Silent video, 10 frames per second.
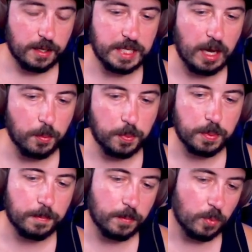Now,
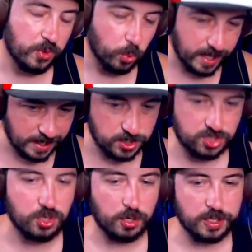the way I
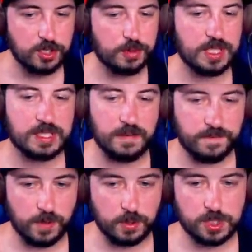started doing this at
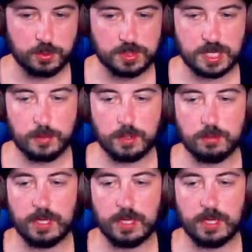first was I would run